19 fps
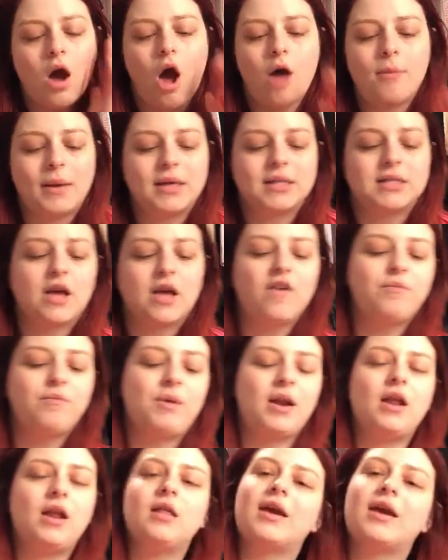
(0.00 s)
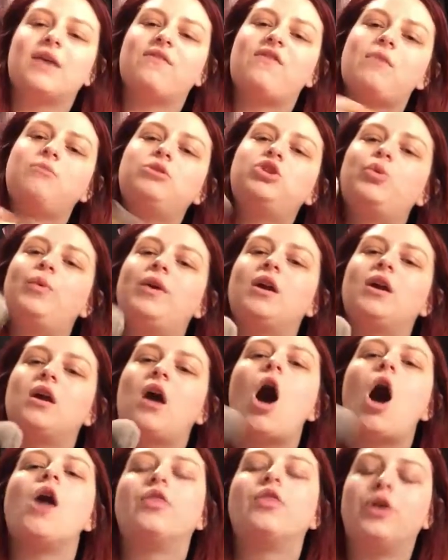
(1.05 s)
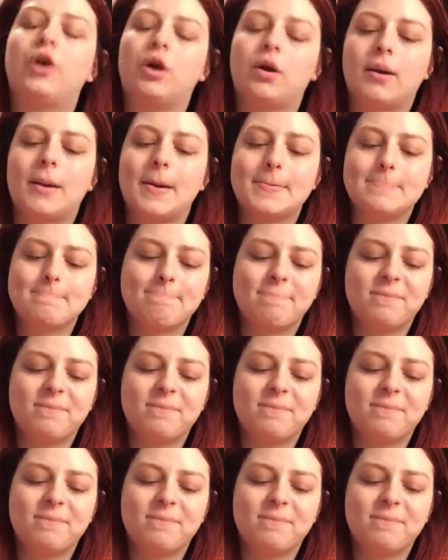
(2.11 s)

on myself, but like if I'm doing other